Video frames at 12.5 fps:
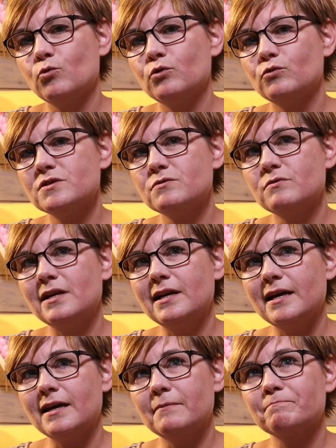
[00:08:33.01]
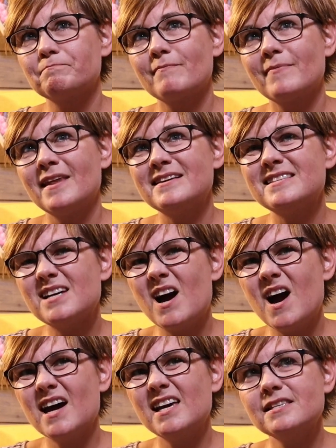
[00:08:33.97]
was really
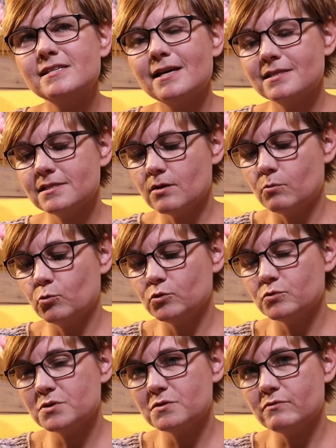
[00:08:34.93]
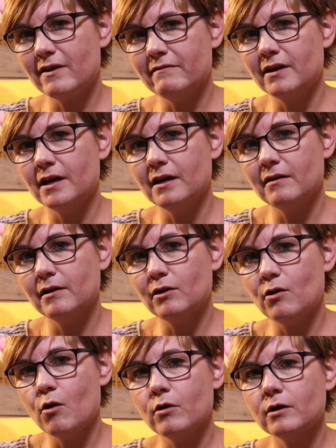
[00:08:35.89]
tight and someone was very
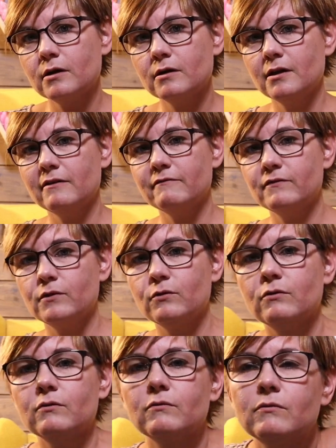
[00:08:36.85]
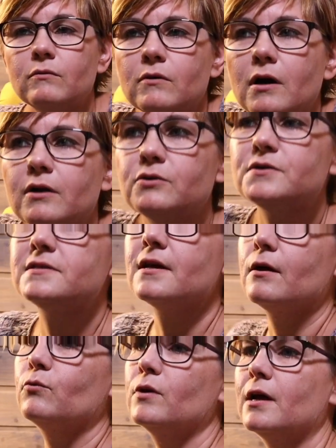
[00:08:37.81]
long, if you
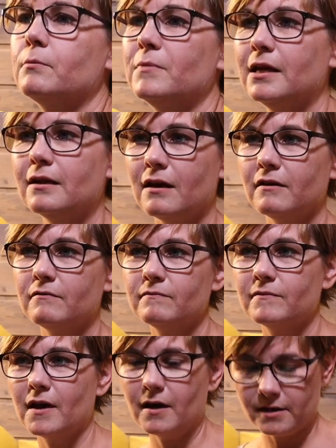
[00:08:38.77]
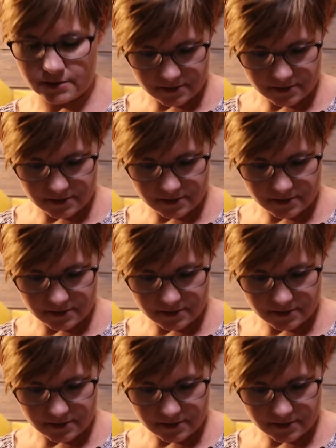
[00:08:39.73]
understand what I mean. I